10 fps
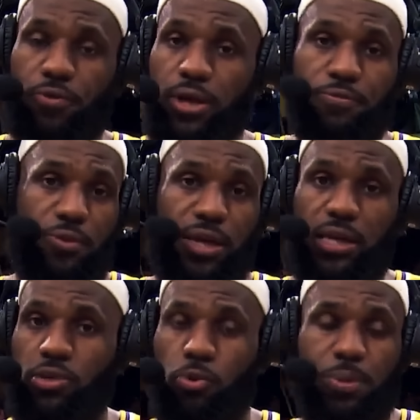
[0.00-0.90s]
for
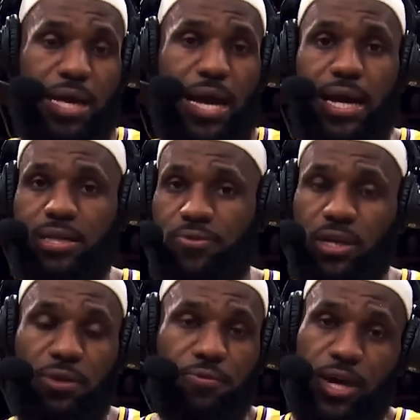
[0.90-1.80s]
any group of guys, for
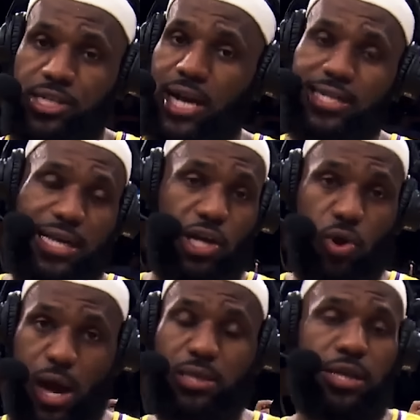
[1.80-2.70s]
any franchise. I can
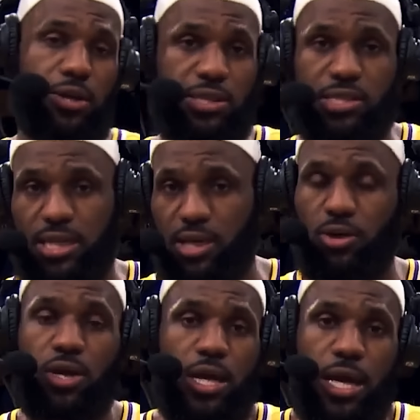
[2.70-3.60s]
go out there and
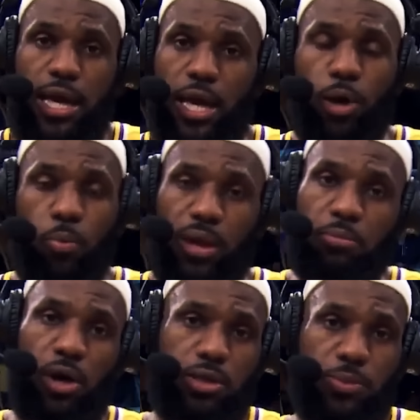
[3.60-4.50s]
still help
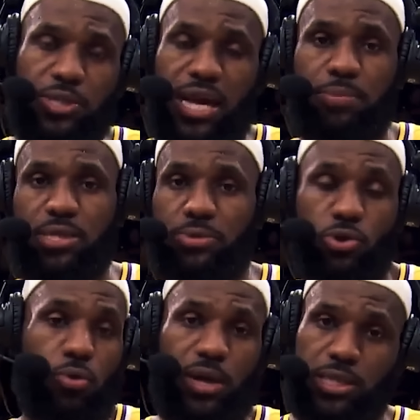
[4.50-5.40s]
win multiple
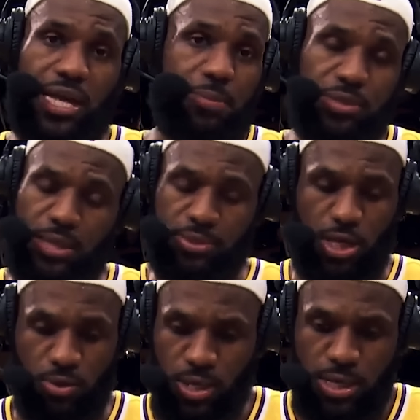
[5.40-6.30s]
championships or win a championship.
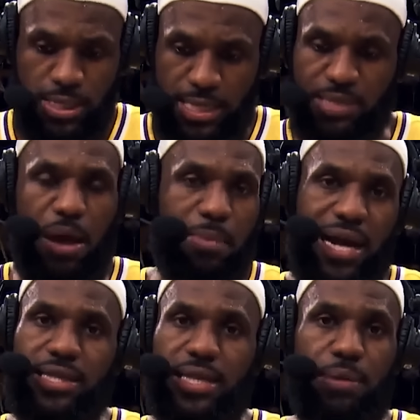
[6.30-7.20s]
So that's my
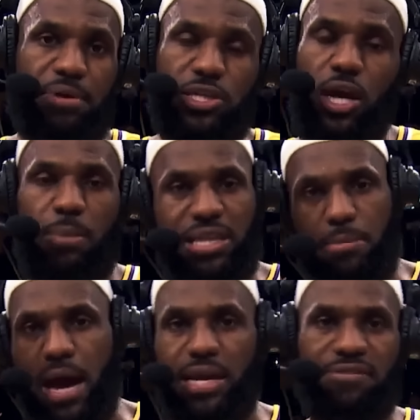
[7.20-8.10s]
mindset, but it's all about
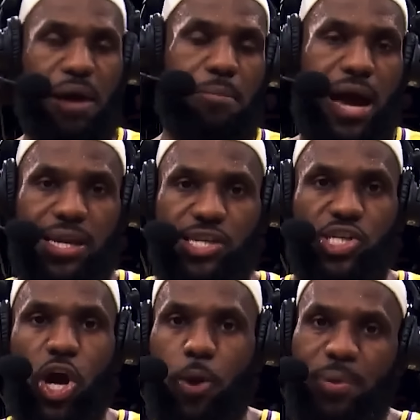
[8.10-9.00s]
the mind. If my mind is
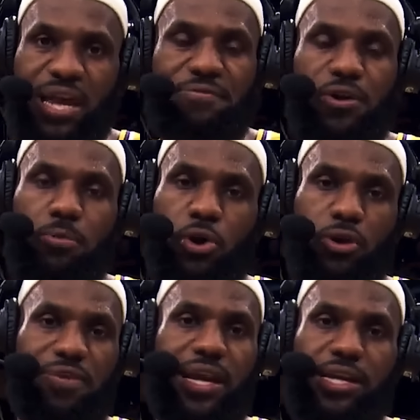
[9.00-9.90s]
sharp and I feel
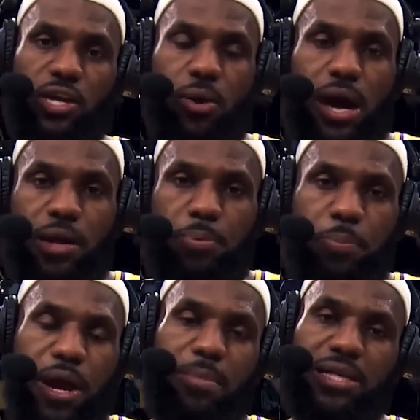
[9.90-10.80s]
motivated to go out and
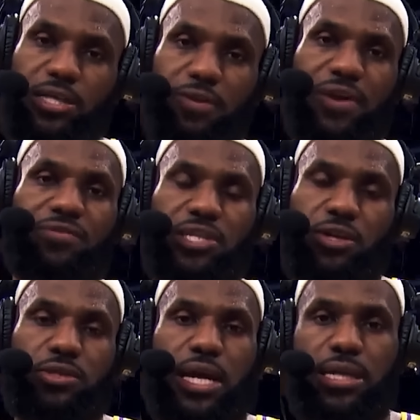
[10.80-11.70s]
prepare myself every
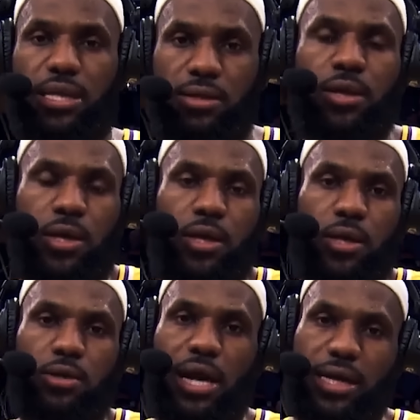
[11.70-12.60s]
single day, then
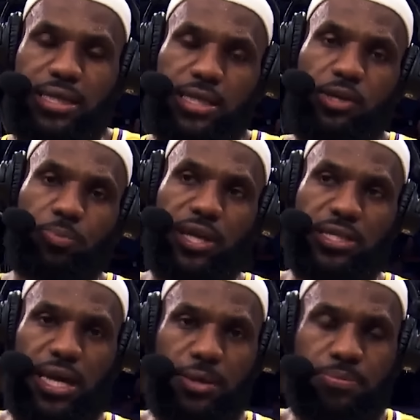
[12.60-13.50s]
you're not going to continue to play
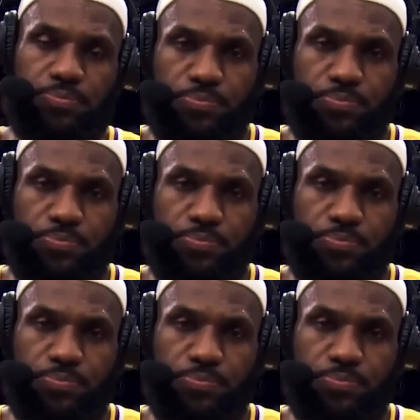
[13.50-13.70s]
this game.